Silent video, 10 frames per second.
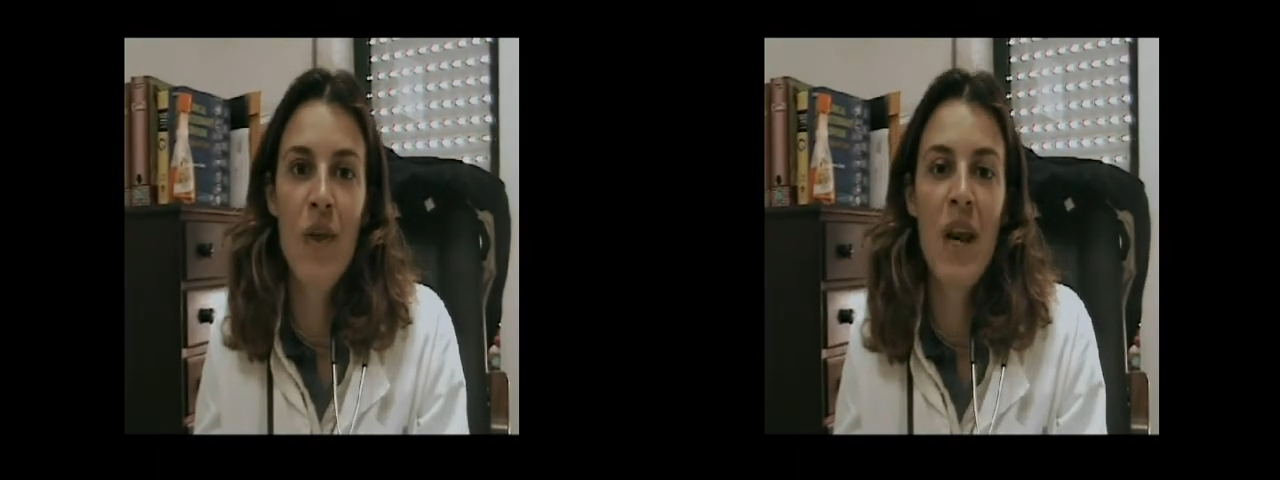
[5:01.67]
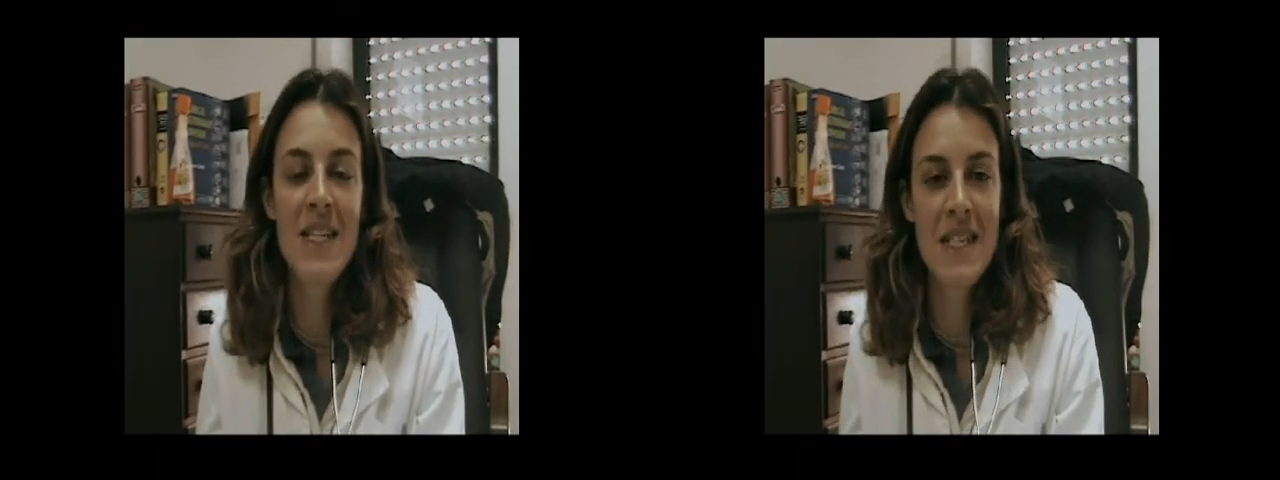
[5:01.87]

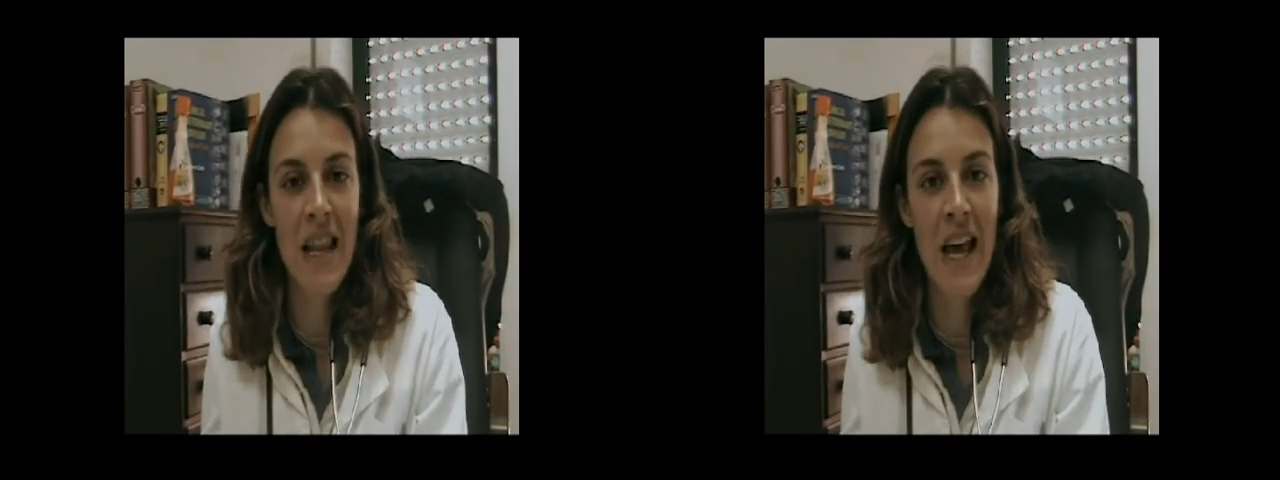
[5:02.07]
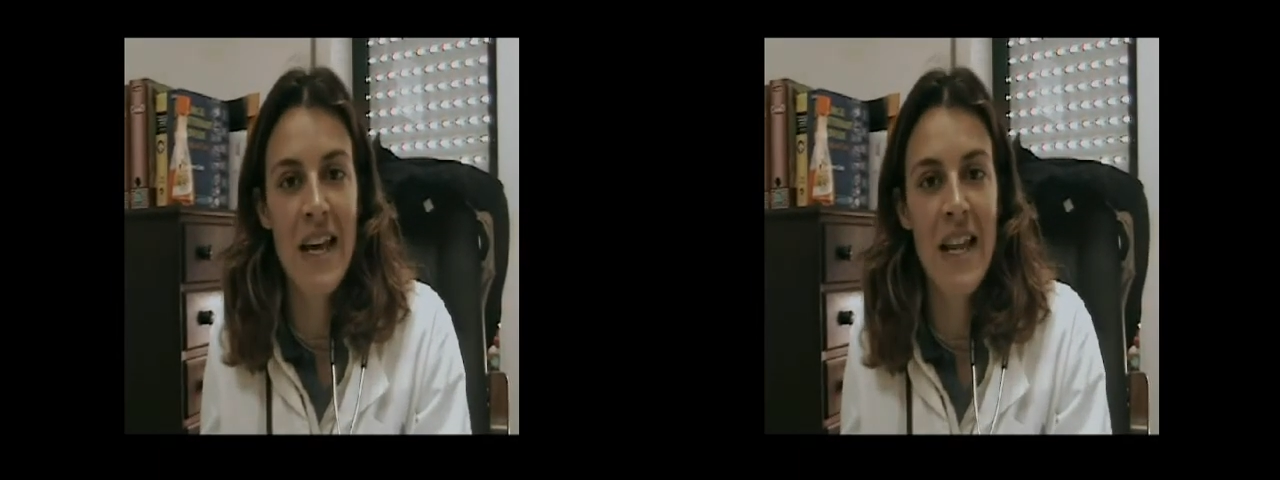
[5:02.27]
the less
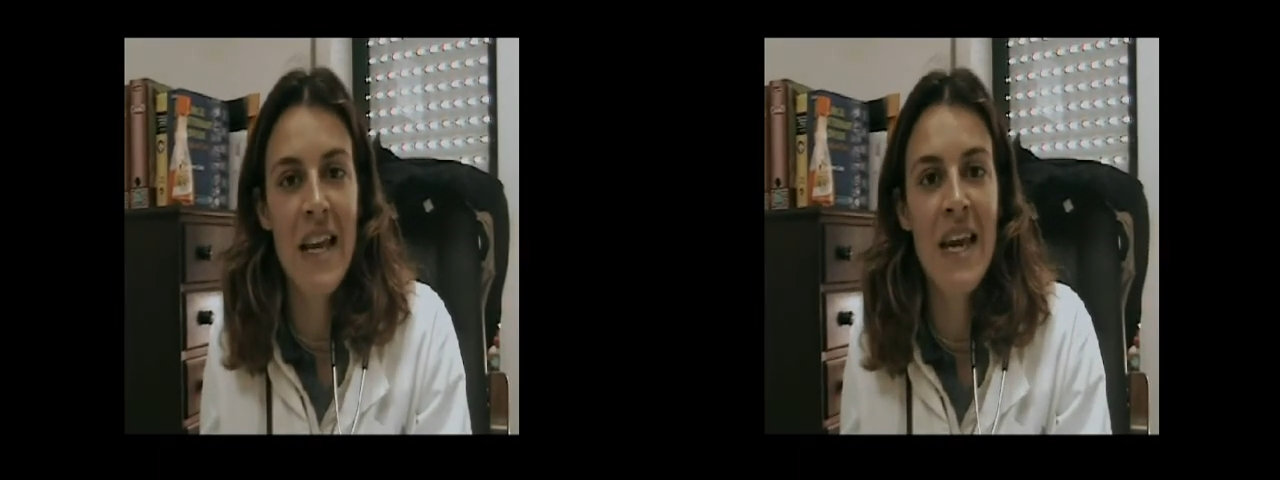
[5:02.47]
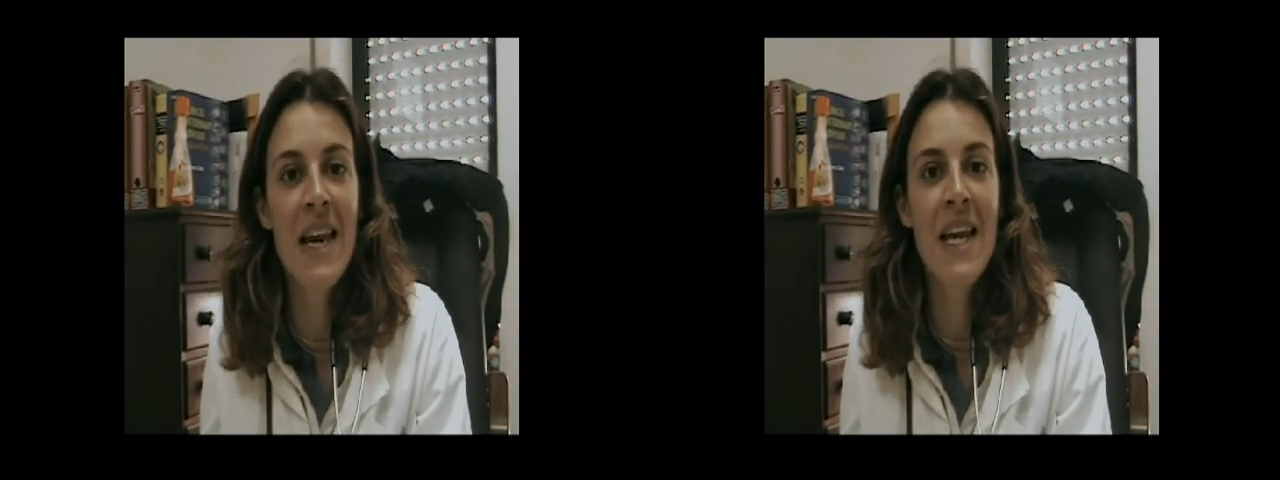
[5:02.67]

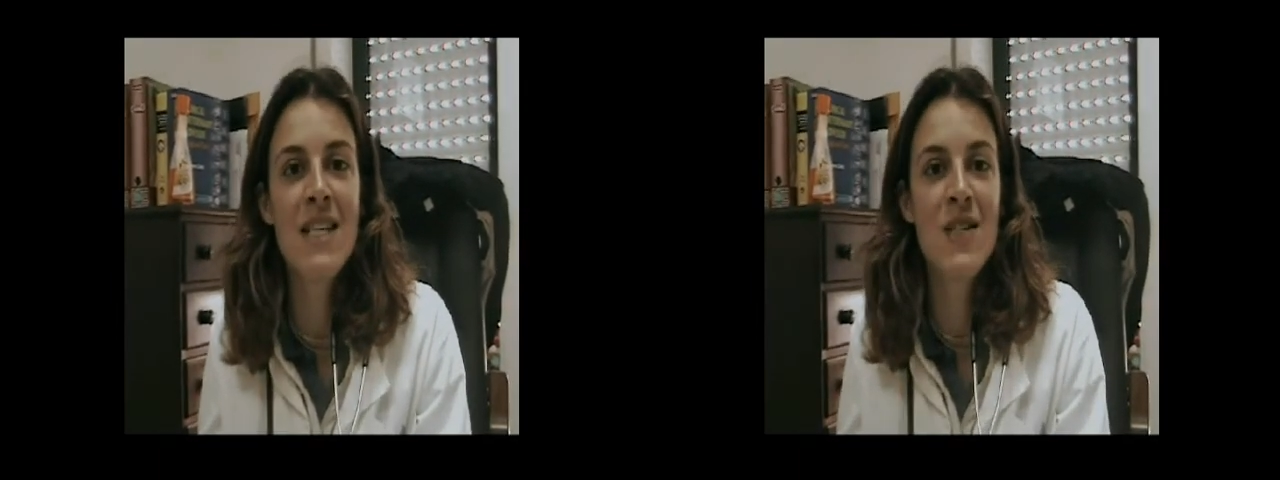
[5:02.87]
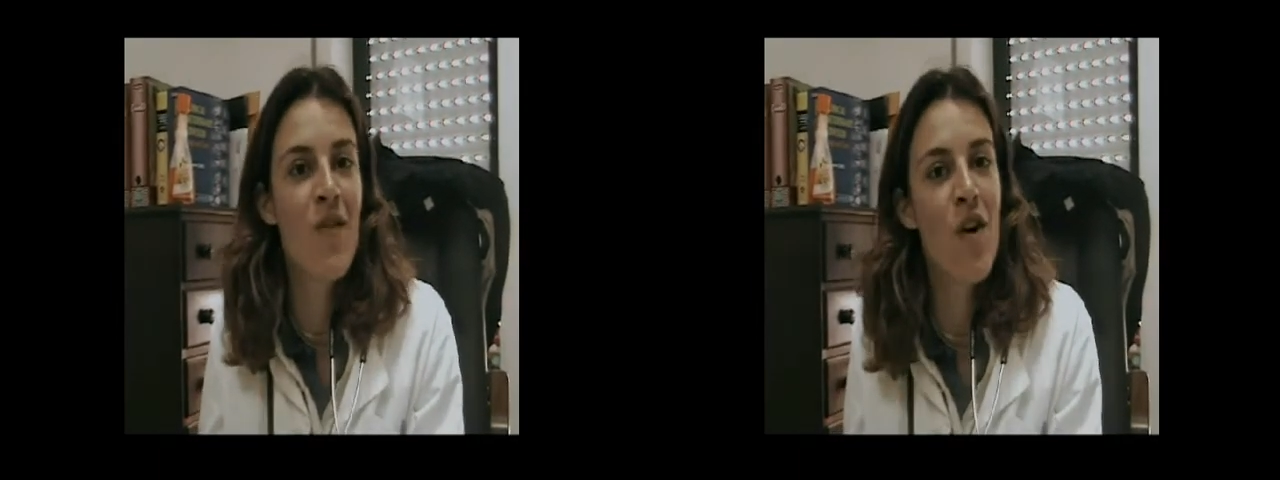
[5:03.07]
likely it
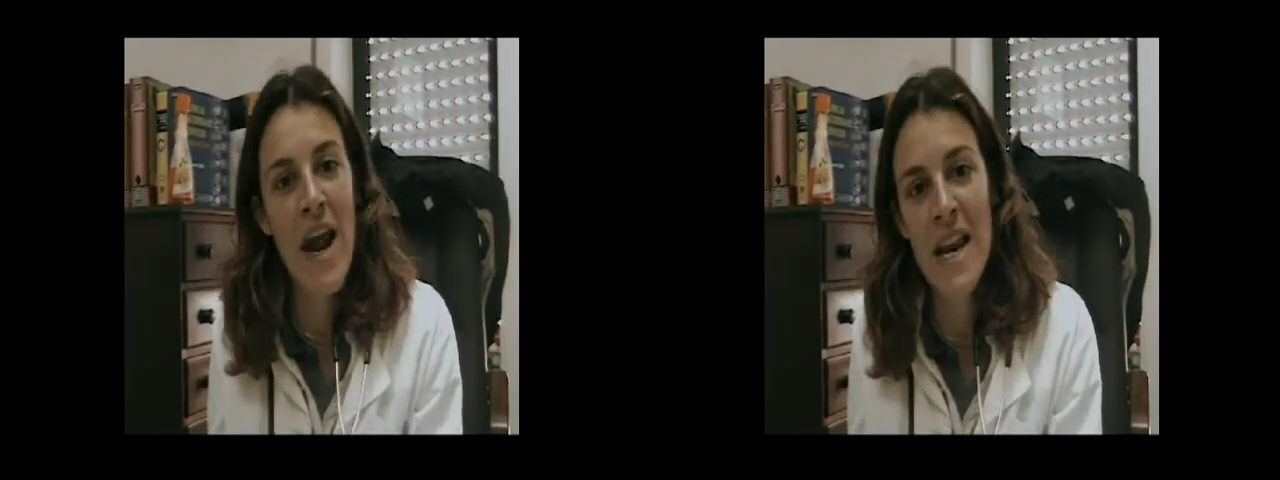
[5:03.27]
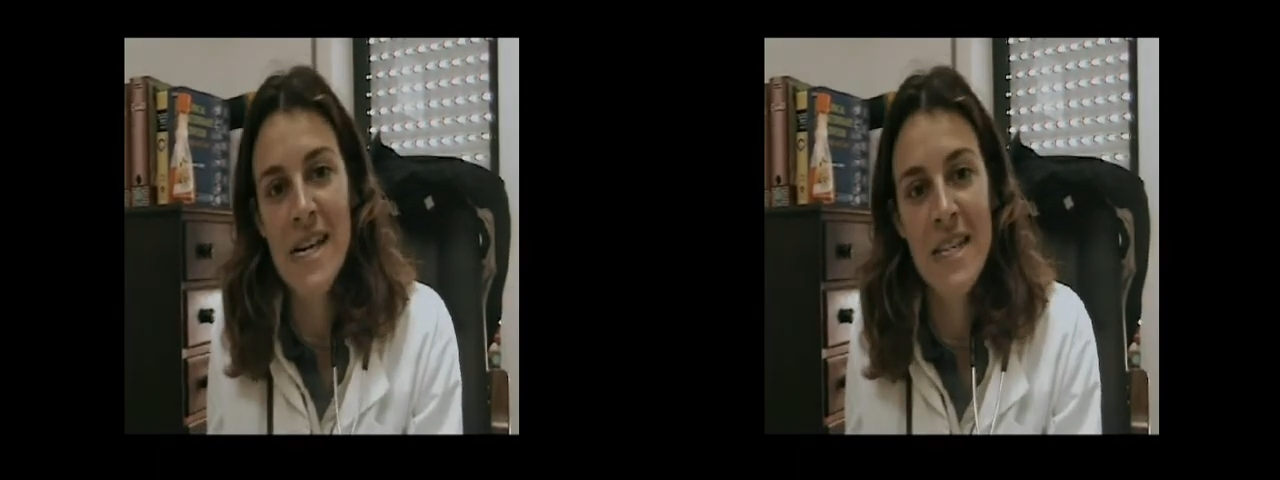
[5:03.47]
is for
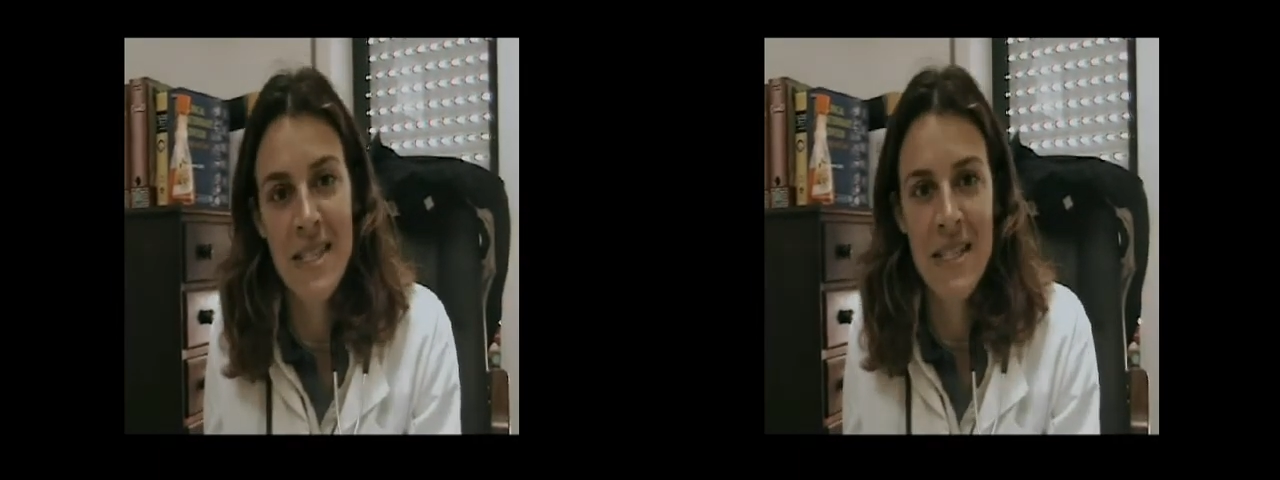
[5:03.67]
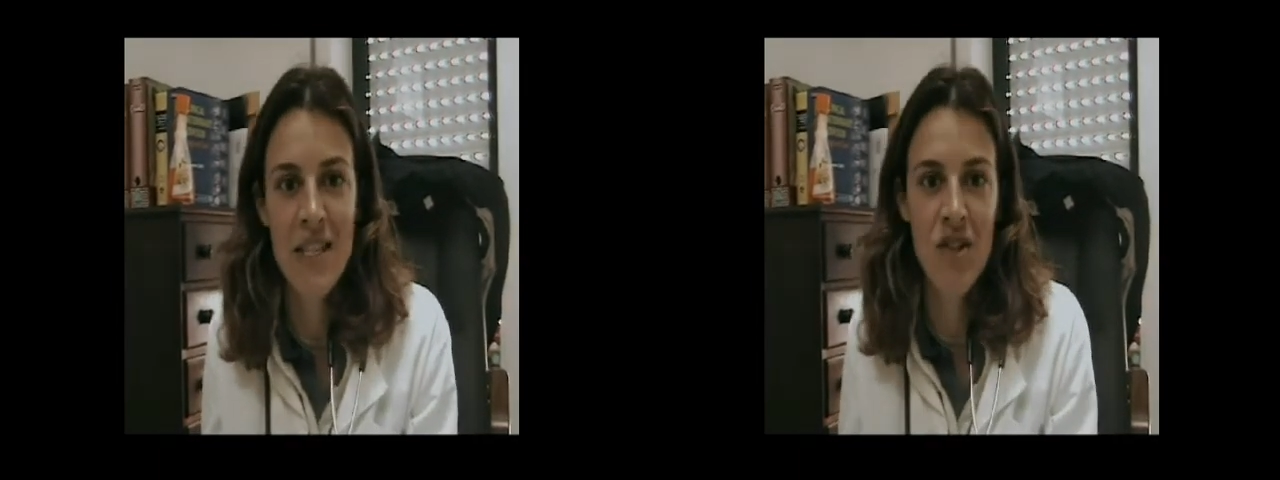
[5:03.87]
any
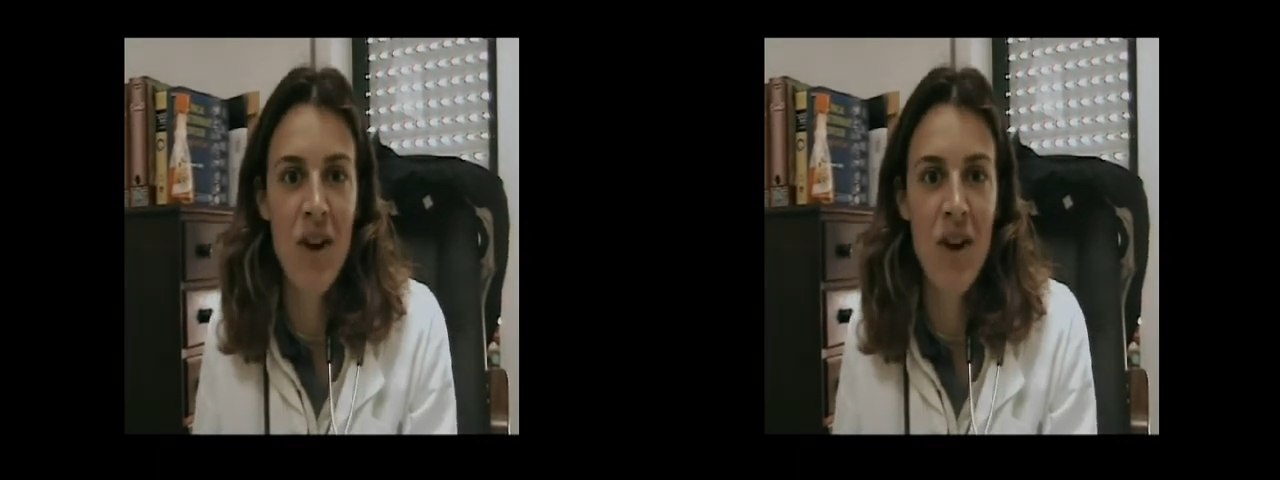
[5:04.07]
disease,